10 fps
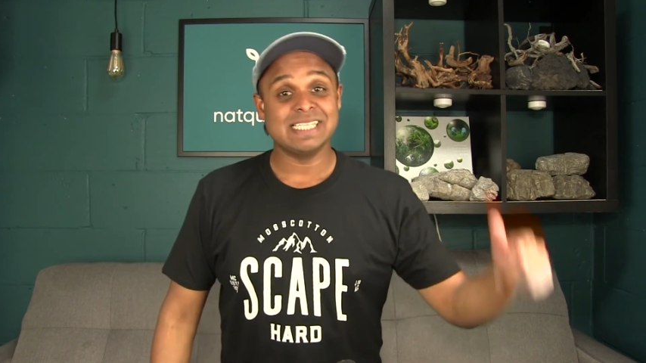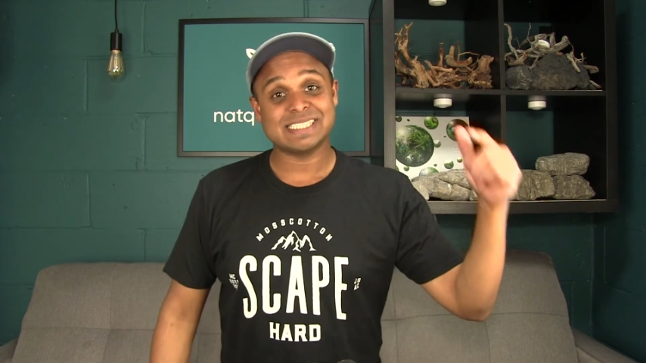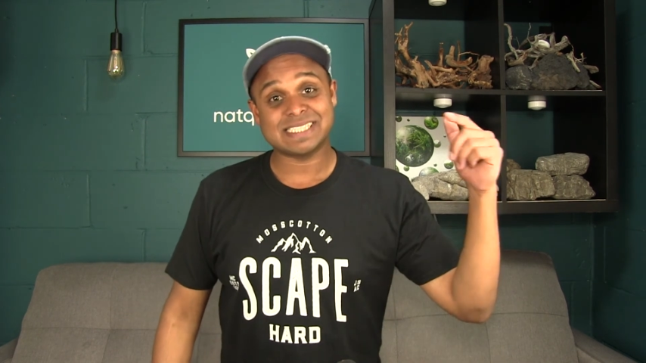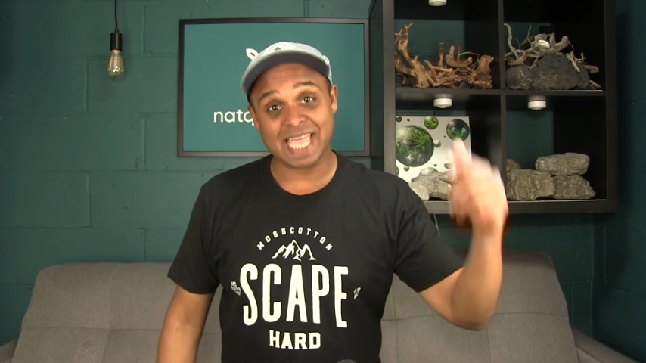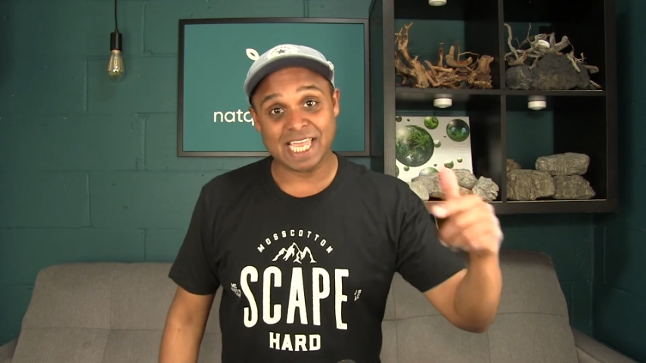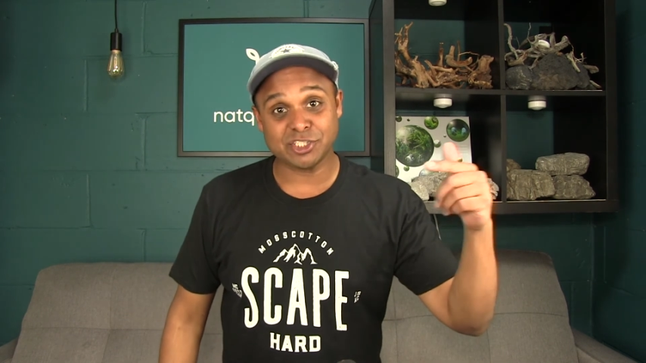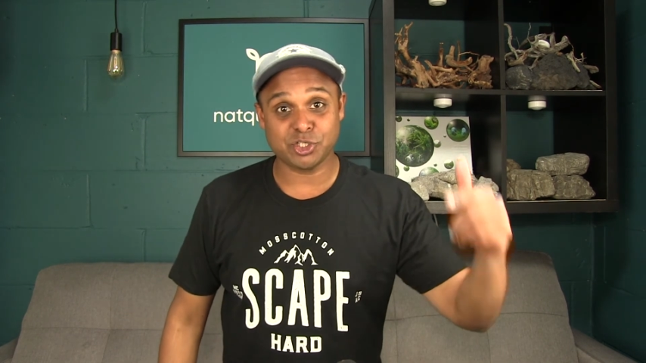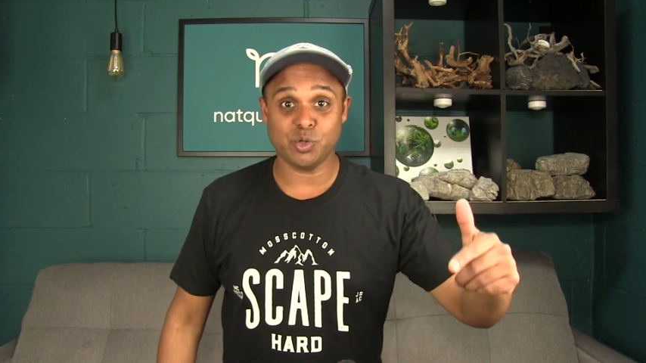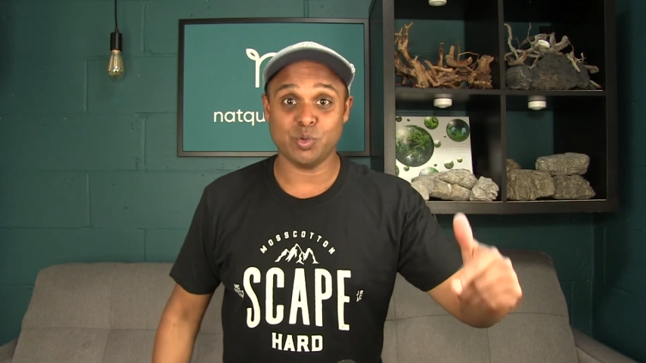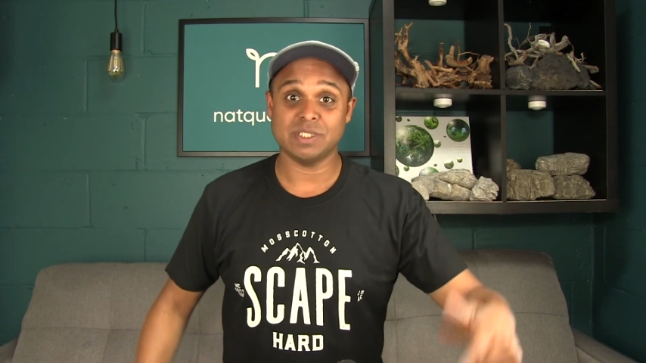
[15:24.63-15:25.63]
Stay
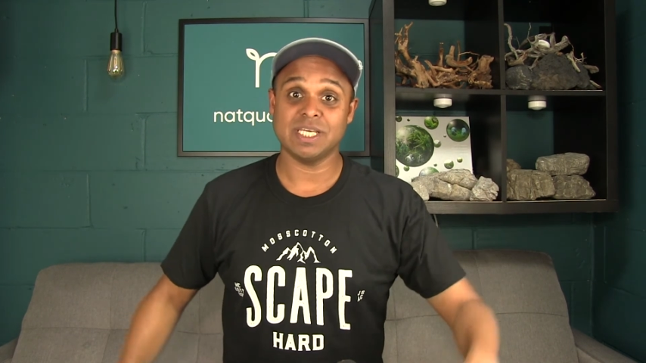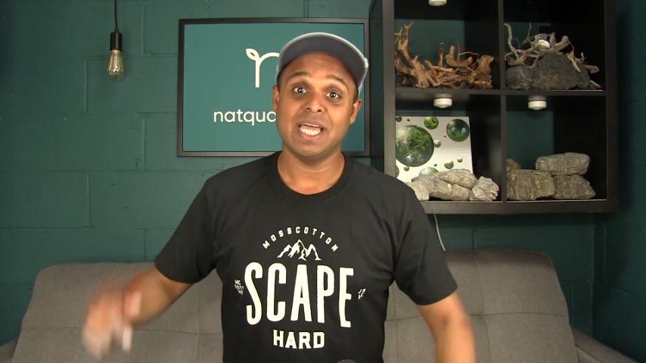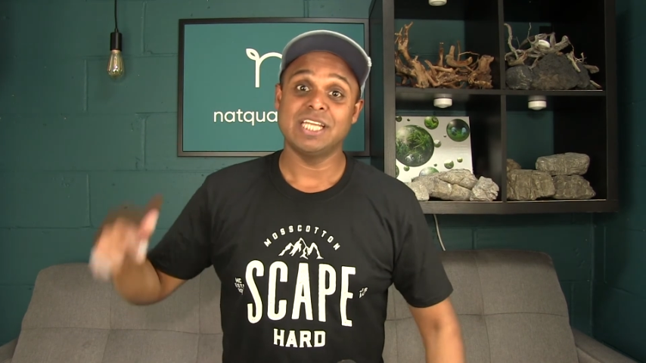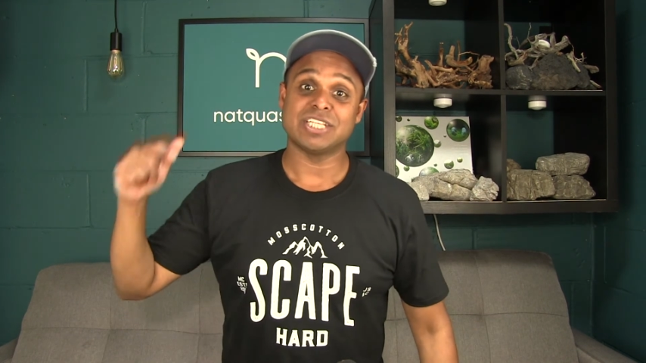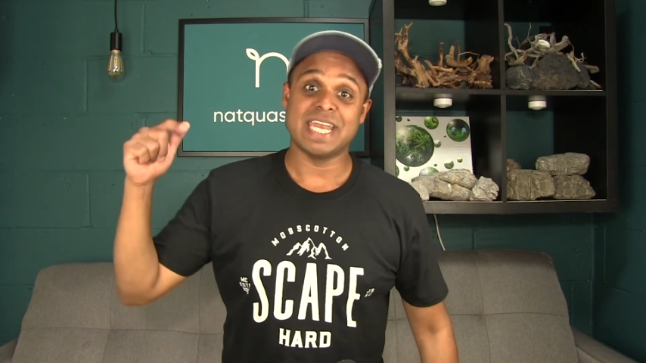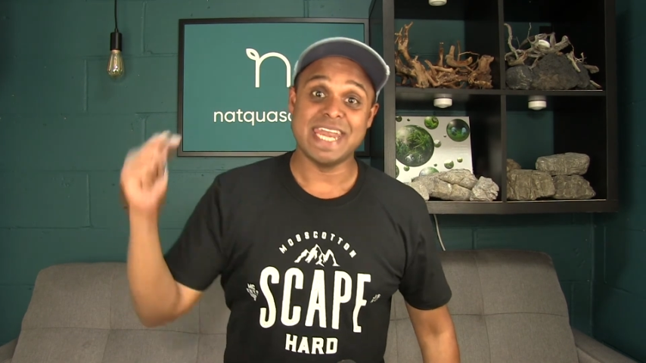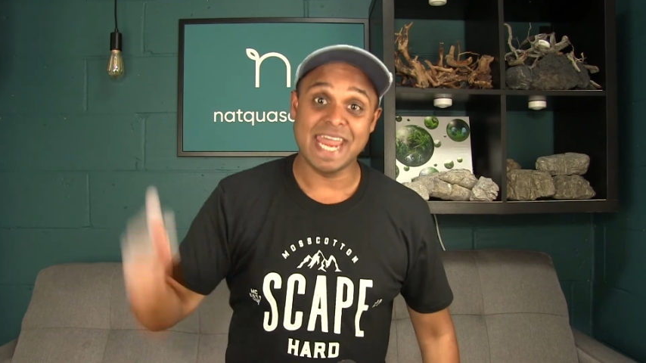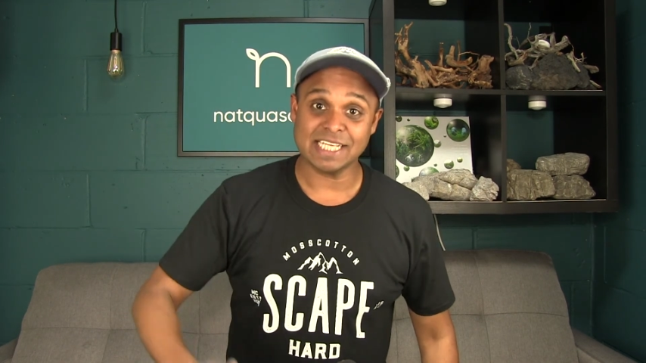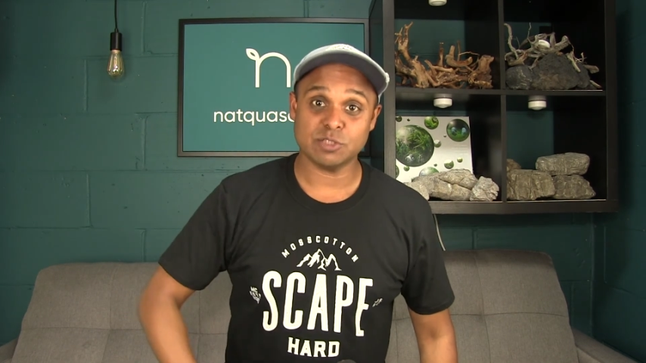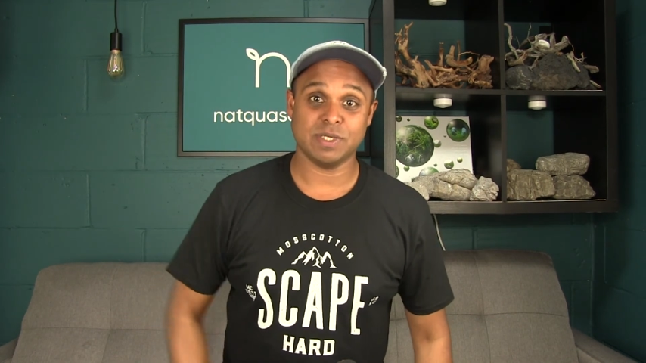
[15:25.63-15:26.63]
tuned to
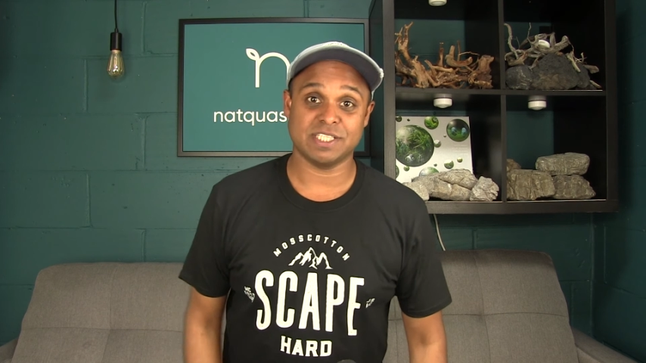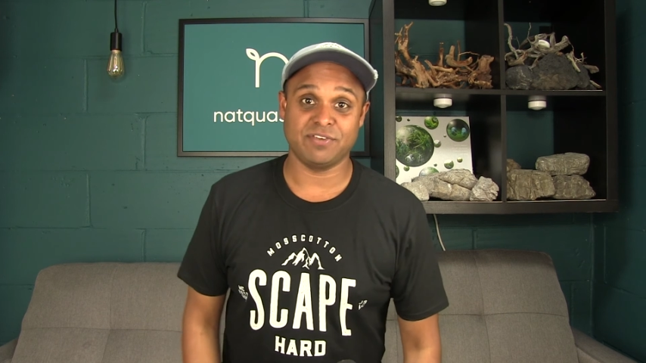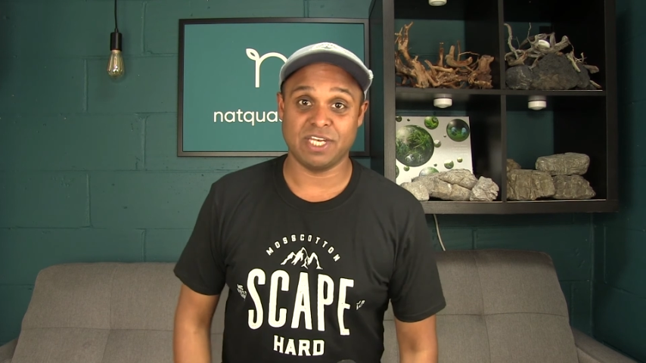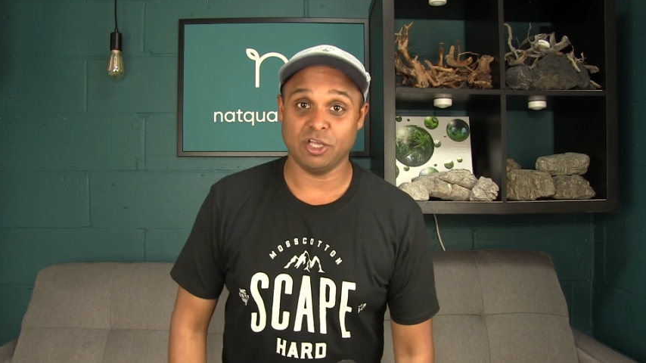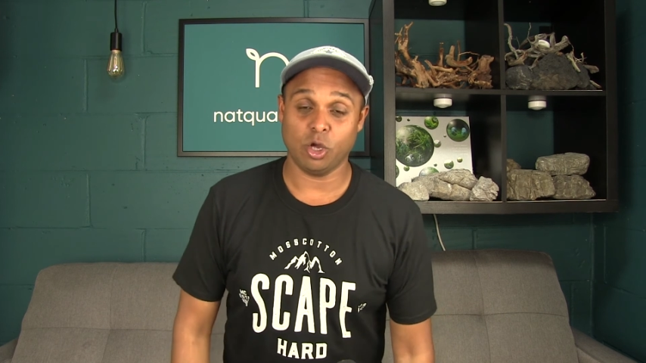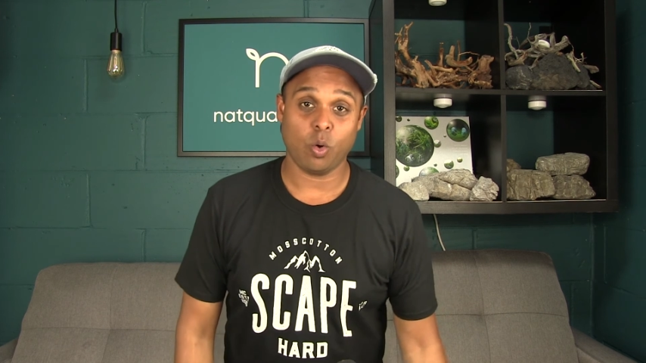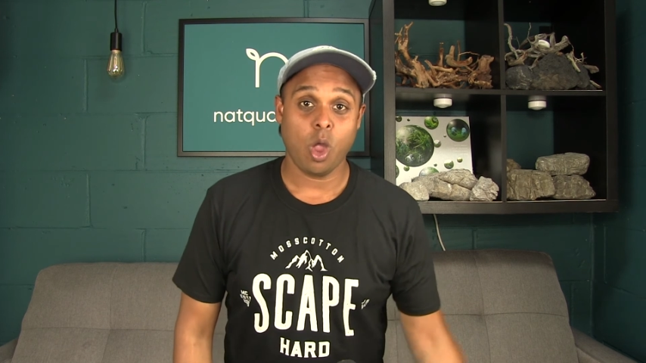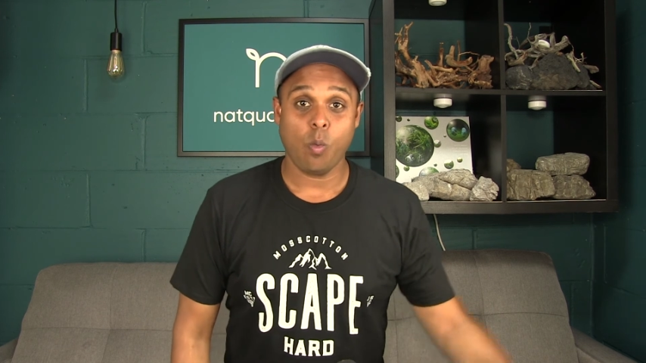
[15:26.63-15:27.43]
next week's video